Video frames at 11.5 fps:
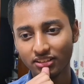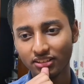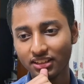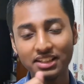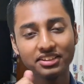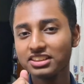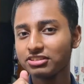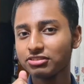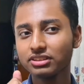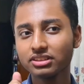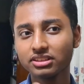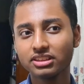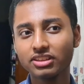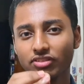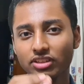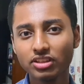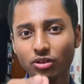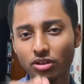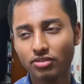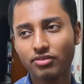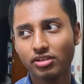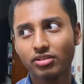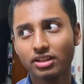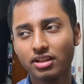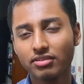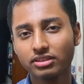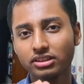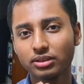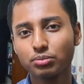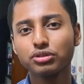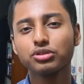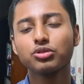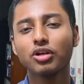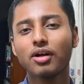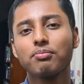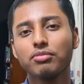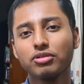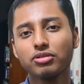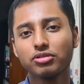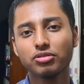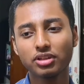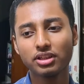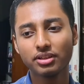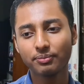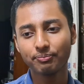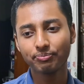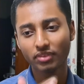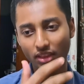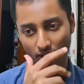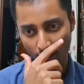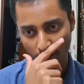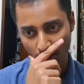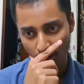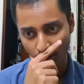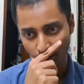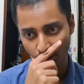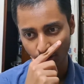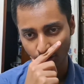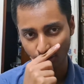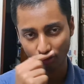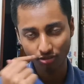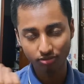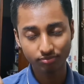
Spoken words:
And this was definitely not a video that I was supposed to upload today, or